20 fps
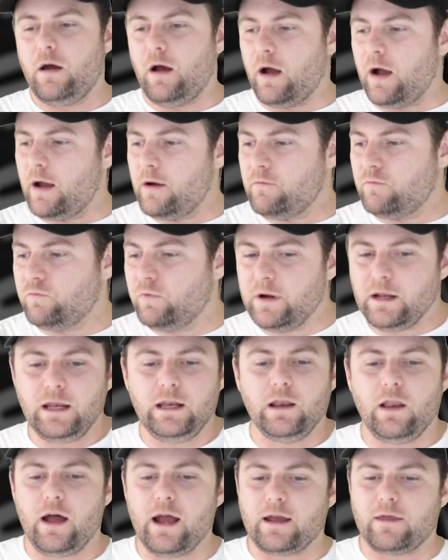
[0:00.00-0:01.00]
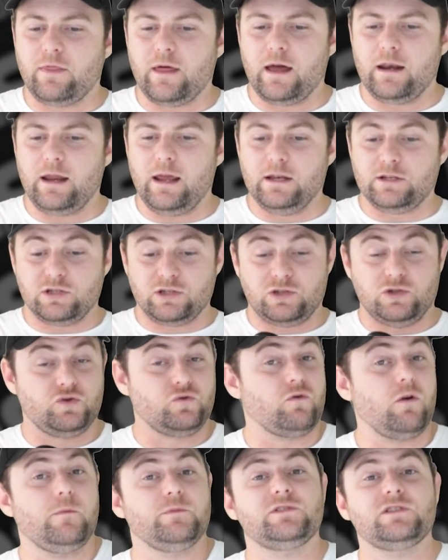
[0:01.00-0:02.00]
I really like that it just
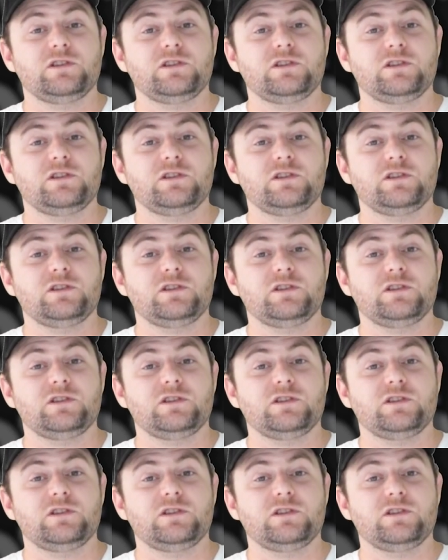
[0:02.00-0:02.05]
drops